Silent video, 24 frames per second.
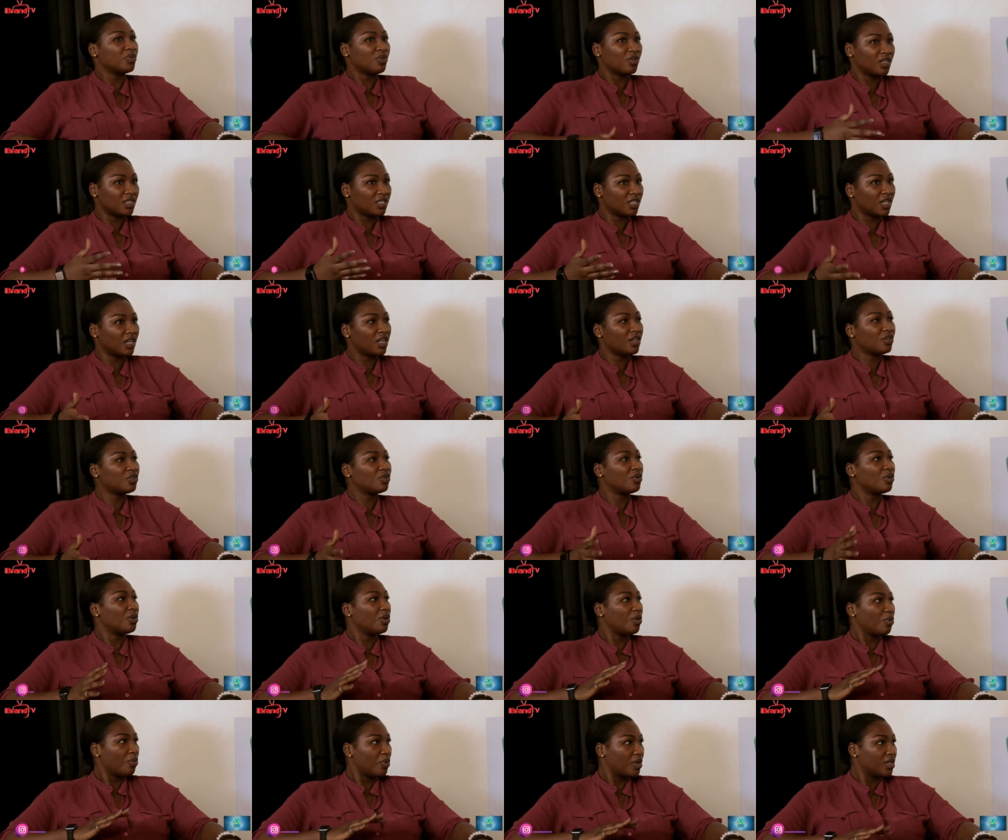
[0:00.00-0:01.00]
So there's
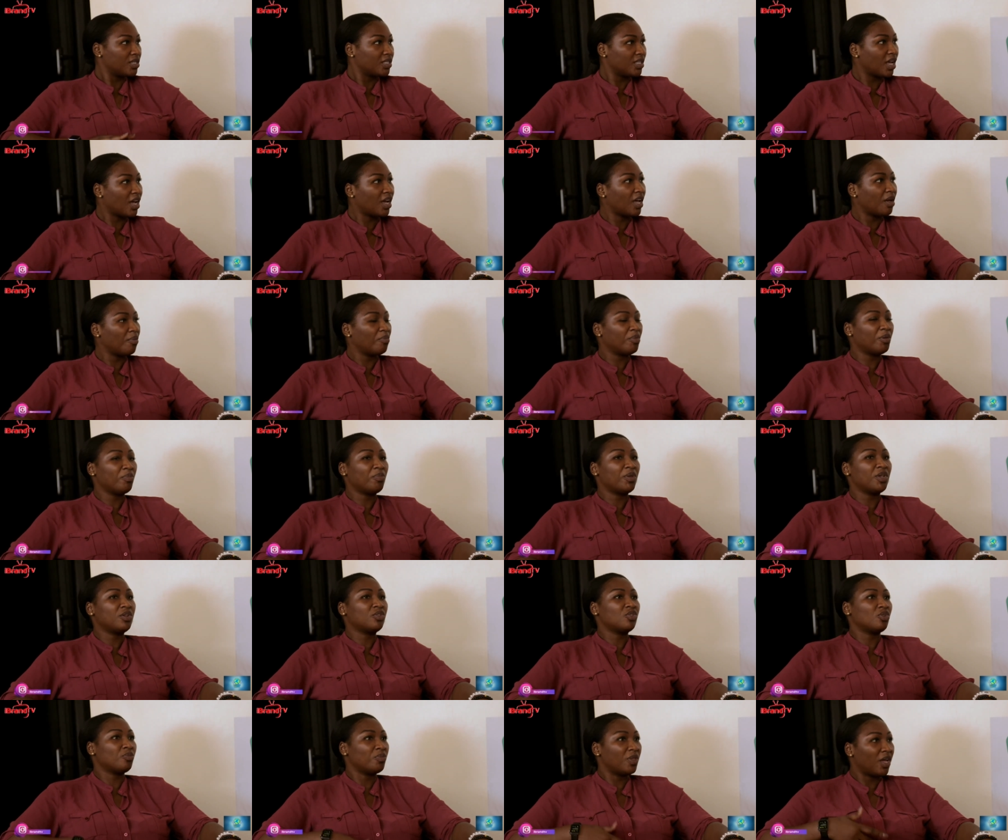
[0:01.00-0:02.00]
electronic ways that can be
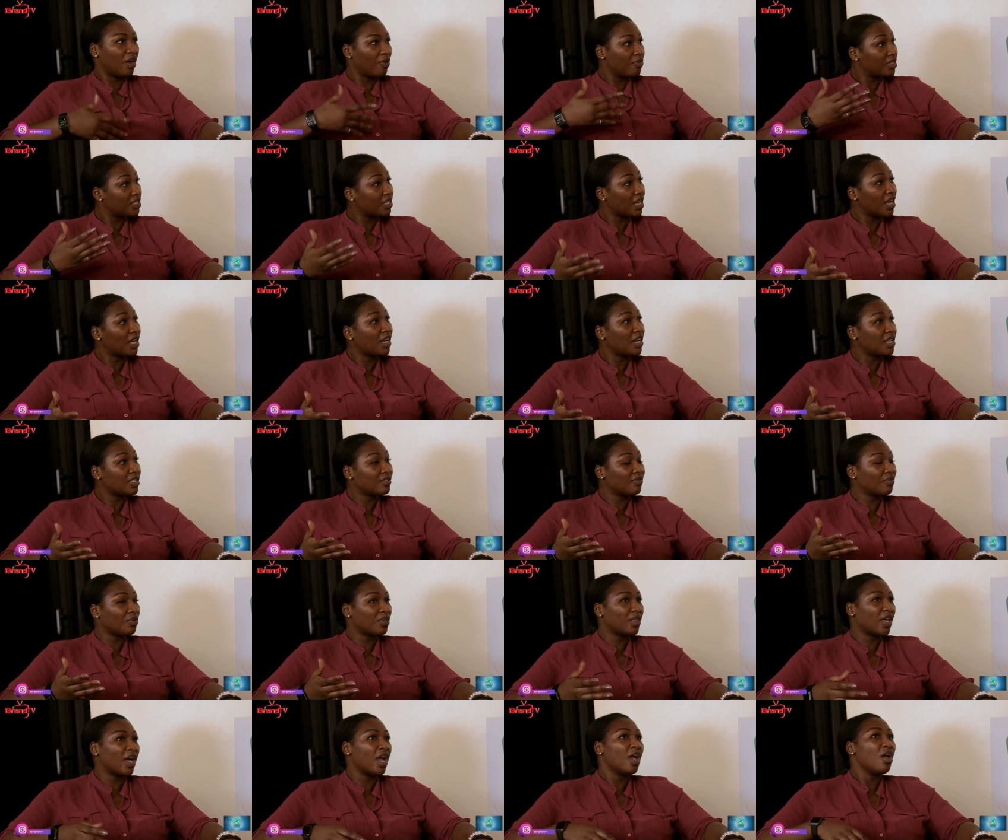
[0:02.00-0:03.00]
picked up. There are recyclers
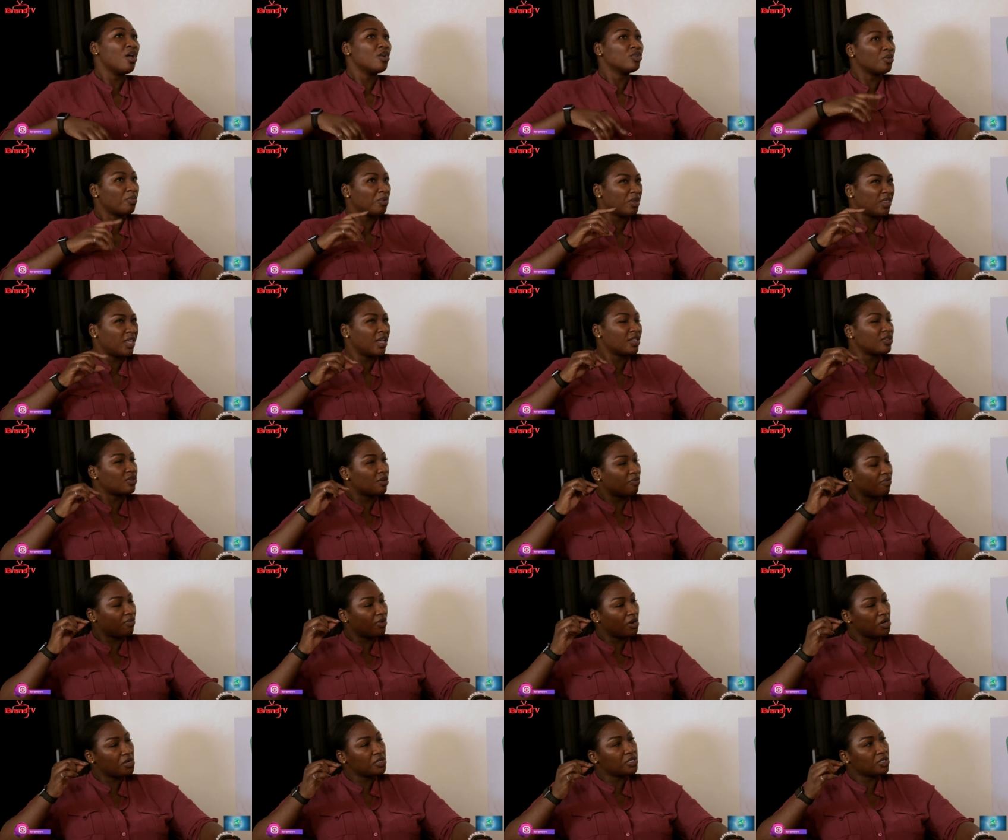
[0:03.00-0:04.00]
for that. So, but there are
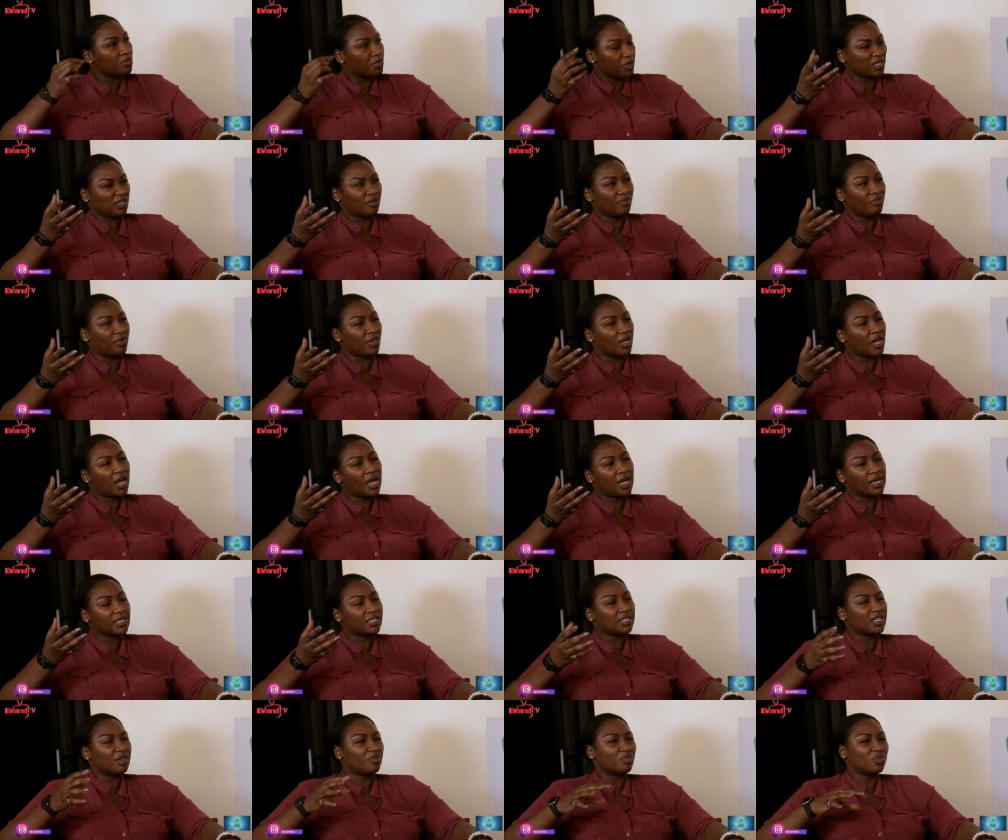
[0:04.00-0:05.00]
some very specific
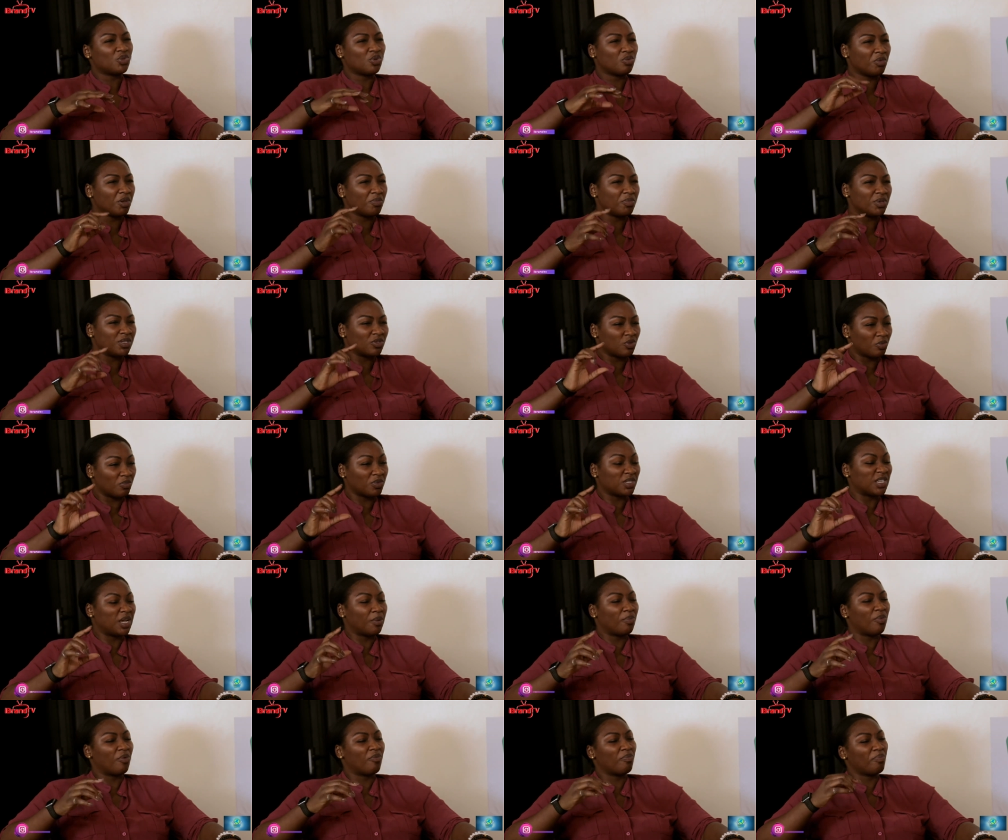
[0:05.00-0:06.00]
items. So maybe some
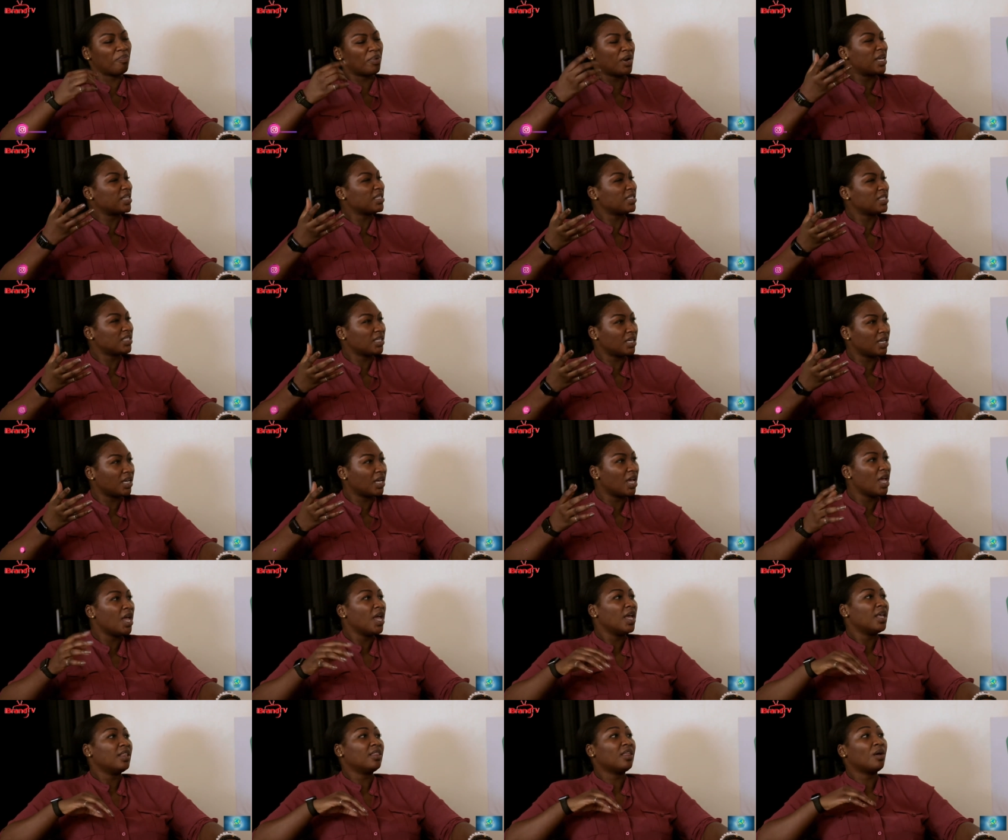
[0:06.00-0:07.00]
type of plastic
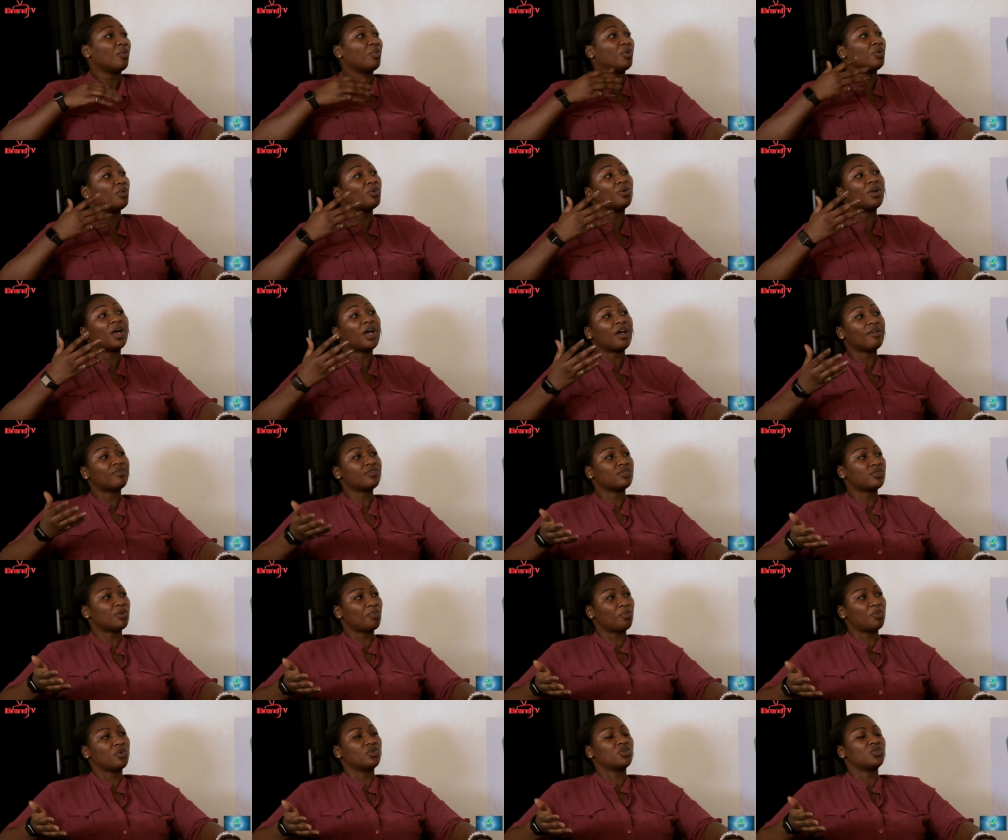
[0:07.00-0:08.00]
that we don't have
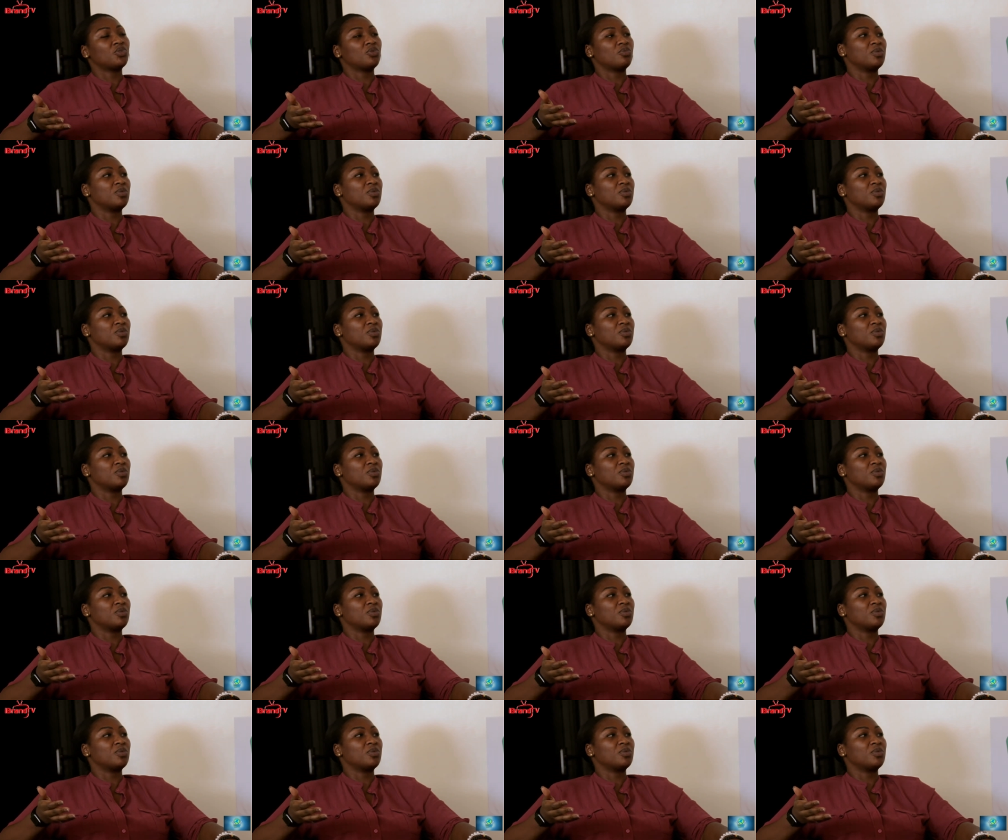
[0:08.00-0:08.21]
someone to